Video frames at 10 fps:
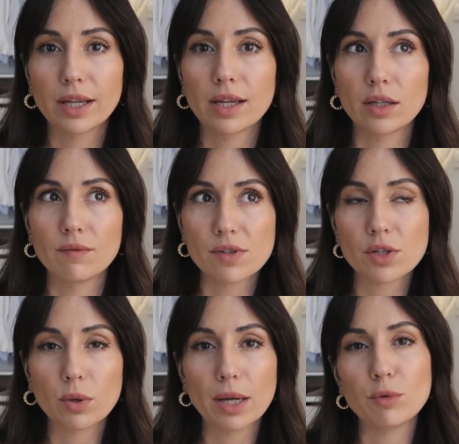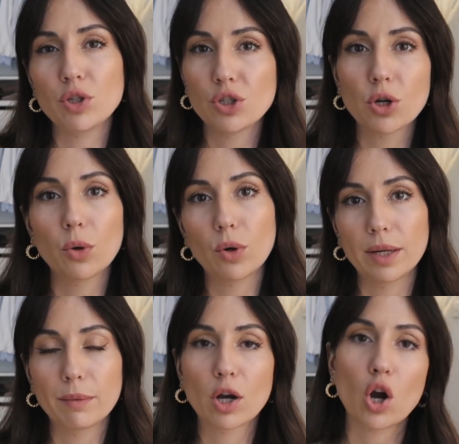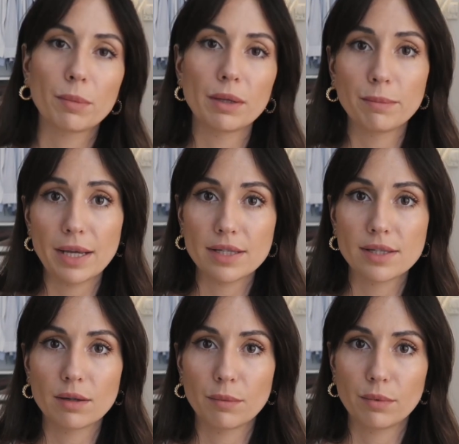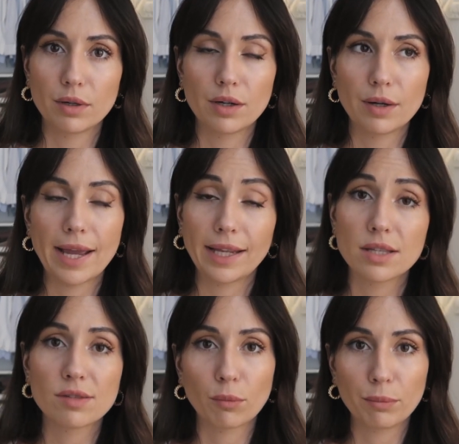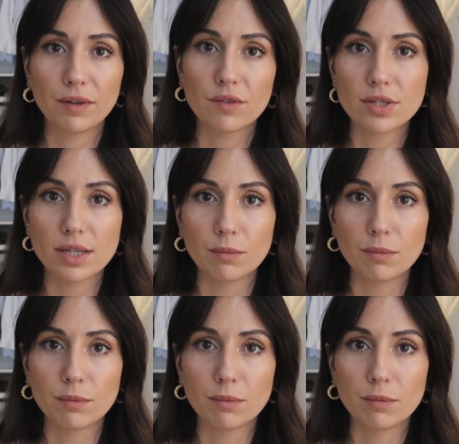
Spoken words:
Like in DiscoCam, you need to go and copy and paste edits from previous